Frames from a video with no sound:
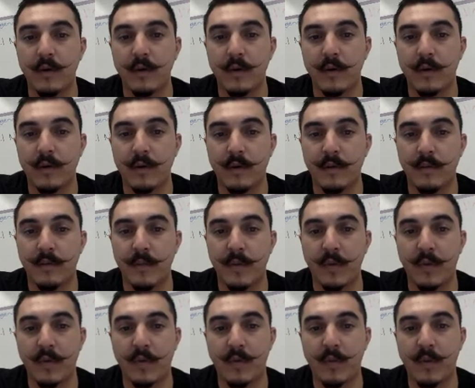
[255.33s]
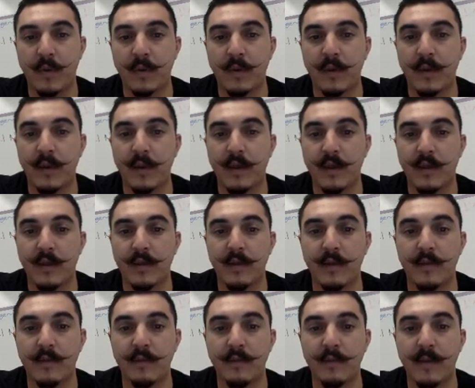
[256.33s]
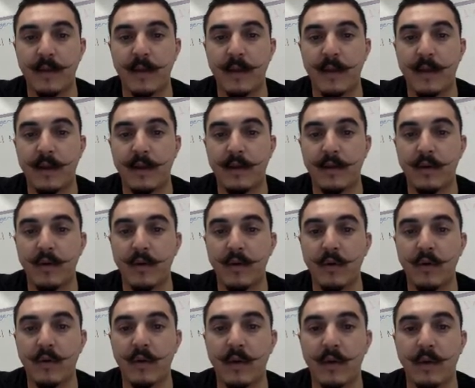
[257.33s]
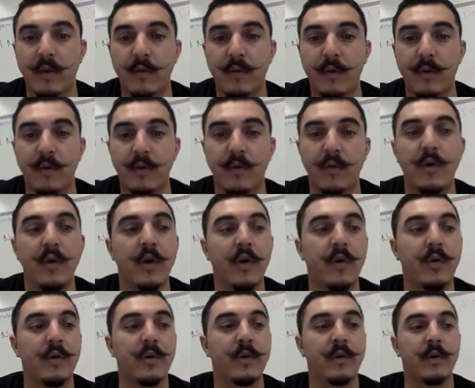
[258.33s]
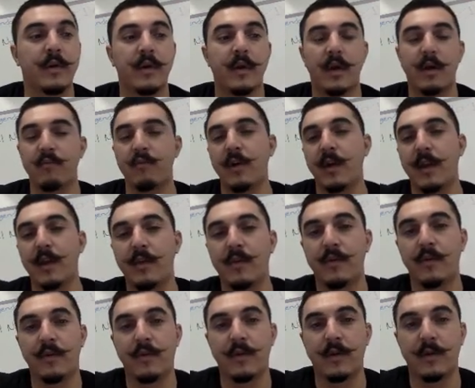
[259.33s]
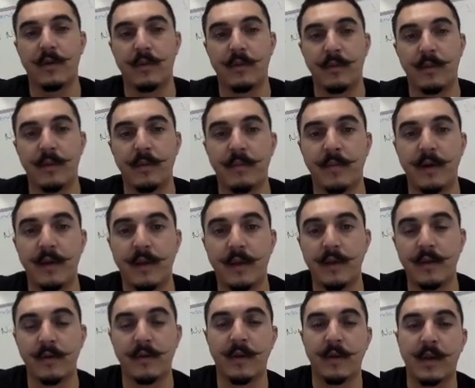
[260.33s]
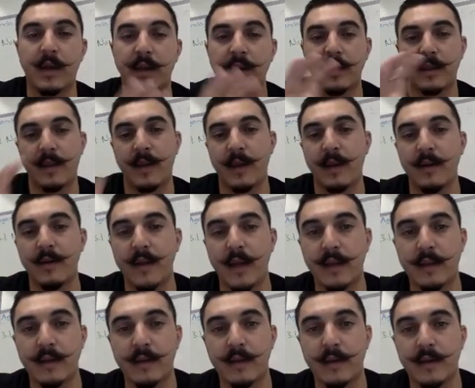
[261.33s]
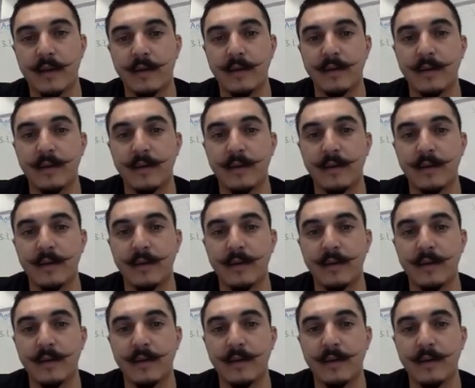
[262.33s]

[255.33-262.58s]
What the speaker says: Our small intestine, iliac node, inguinal node, and we'll get into those a little bit. But that's kind of like the